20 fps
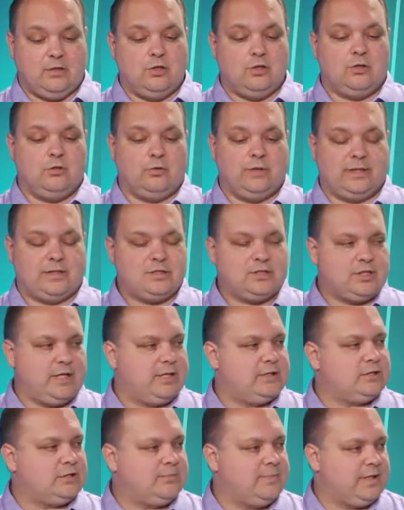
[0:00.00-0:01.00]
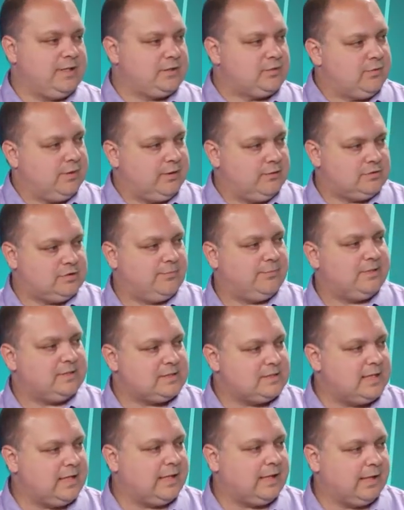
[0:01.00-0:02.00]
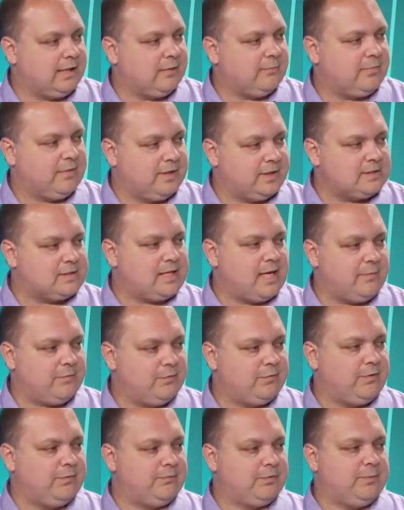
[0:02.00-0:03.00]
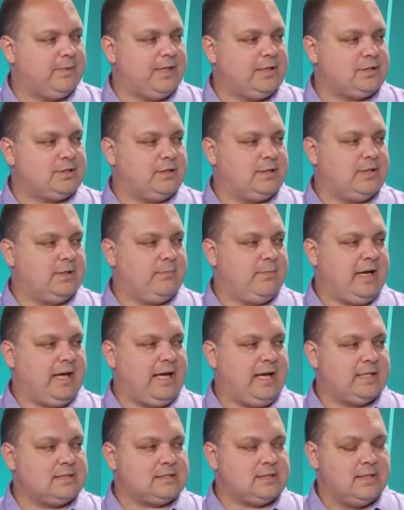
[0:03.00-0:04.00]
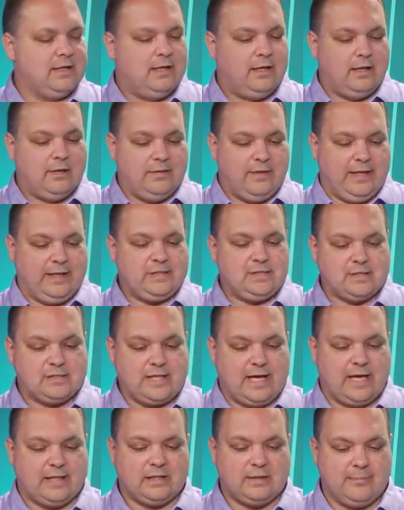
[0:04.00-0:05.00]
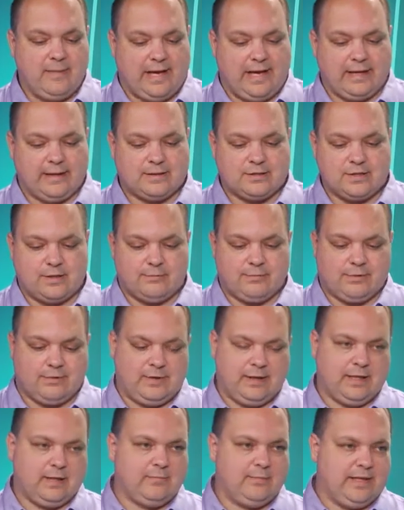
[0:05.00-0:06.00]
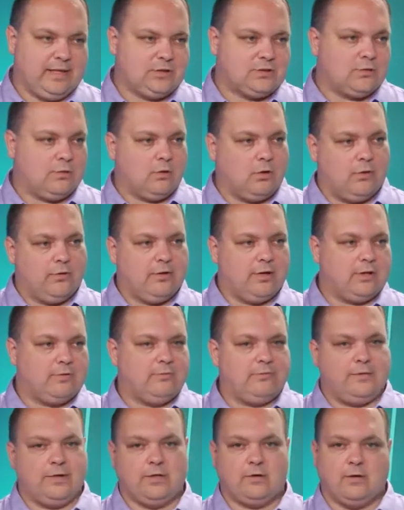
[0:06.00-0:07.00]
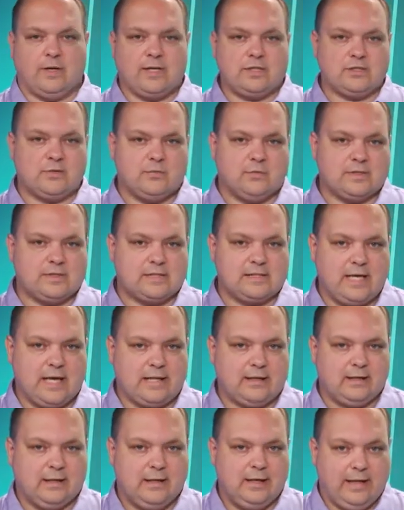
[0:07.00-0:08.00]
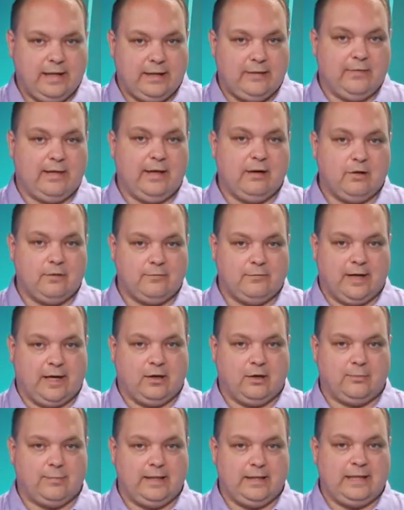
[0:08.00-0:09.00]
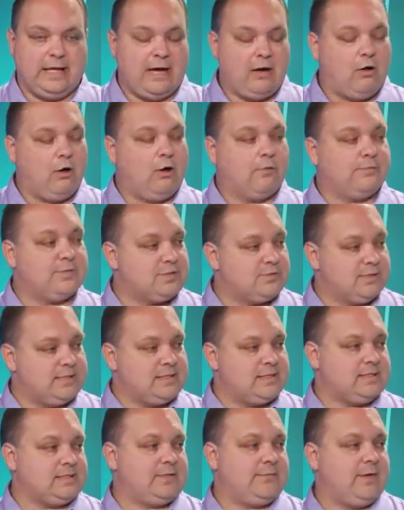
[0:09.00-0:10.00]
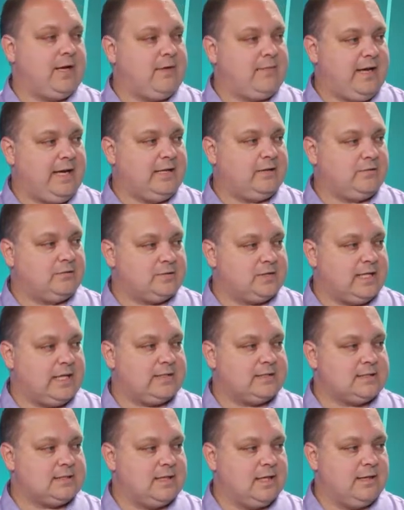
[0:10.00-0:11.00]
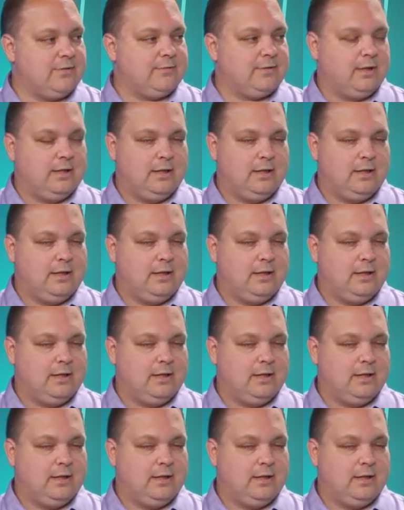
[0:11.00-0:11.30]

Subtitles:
new. Exchange administrators have been setting up this type of information in the past. They just had to manage everything and make sure all the configuration was set in their environment. Now Office 365 handles that stuff